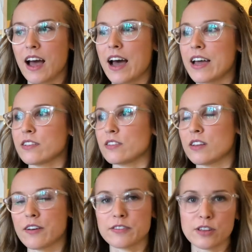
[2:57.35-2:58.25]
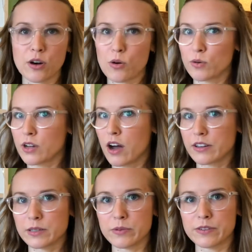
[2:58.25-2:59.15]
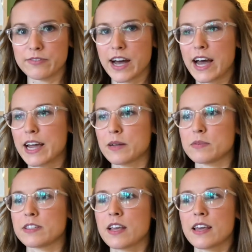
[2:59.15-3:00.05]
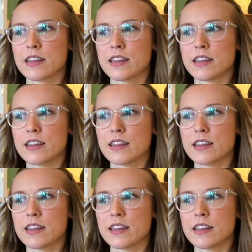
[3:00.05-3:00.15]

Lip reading: I loved the old Hollywood vibes.